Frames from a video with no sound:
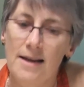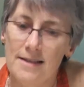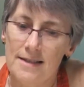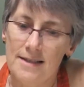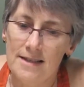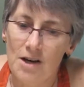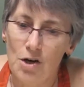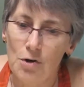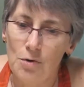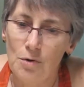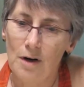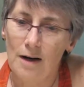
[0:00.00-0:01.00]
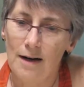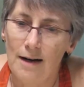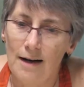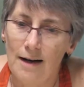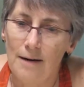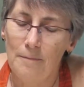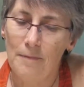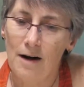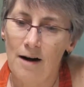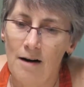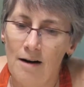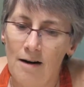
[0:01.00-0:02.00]
So
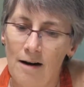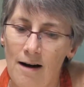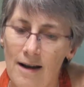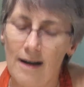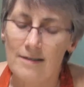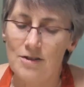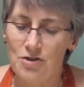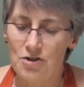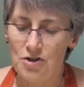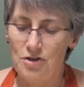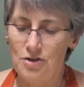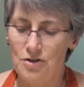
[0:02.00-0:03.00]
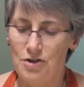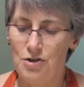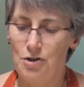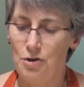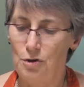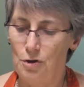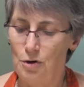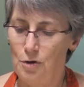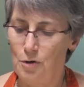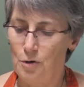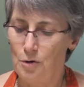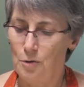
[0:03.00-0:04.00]
I asked students
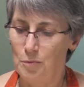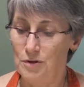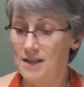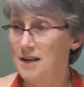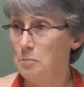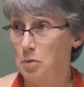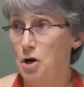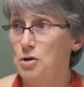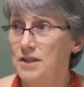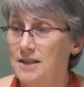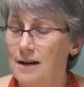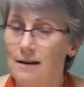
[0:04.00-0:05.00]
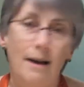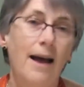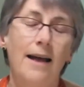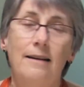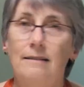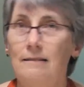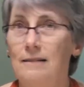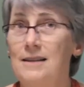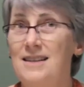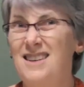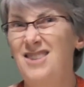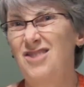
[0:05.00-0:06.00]
to present a poster, and
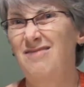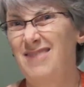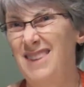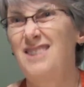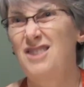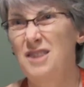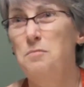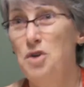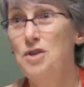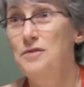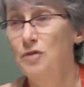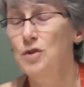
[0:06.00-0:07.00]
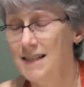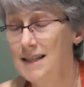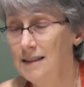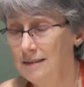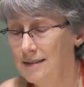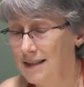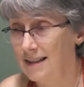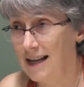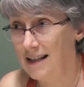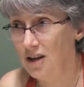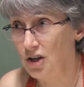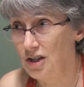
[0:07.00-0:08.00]
there are some useful skills that
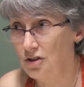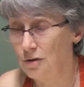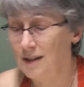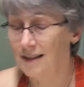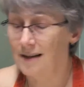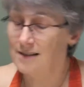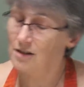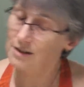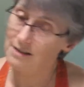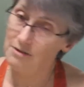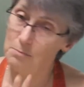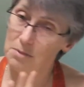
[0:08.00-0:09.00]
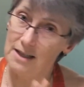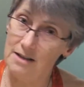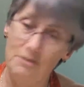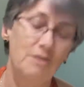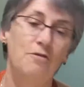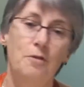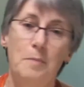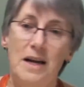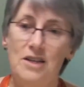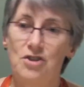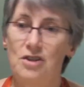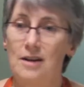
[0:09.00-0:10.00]
they learn in doing that. So I give them plenty of
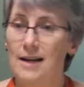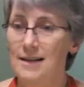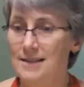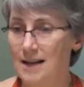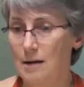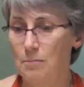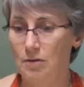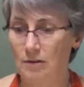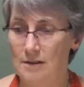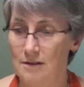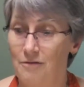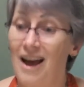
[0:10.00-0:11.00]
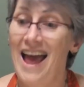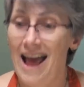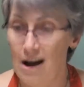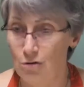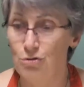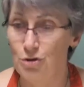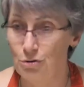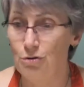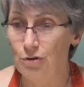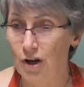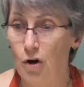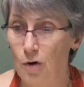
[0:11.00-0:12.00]
information and examples of how
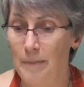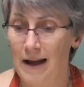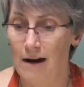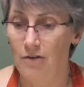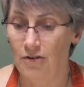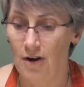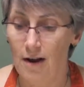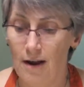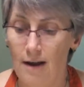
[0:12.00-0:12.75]
to go about